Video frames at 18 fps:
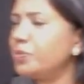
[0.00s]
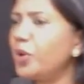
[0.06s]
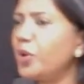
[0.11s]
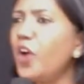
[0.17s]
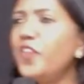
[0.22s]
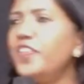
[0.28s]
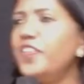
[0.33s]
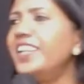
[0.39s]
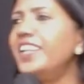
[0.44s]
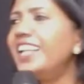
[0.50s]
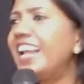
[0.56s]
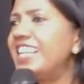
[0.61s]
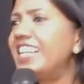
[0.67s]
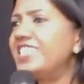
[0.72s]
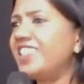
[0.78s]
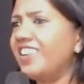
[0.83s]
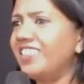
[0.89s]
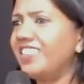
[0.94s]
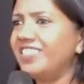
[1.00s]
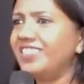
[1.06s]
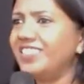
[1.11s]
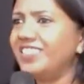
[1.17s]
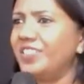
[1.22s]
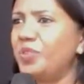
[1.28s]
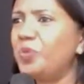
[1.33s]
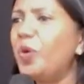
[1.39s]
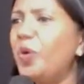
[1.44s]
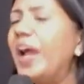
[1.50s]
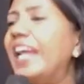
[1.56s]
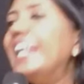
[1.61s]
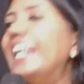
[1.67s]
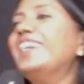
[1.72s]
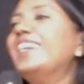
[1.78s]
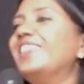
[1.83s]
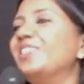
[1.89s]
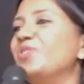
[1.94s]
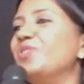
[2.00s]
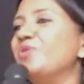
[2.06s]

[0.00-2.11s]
Prophet Elijah, why?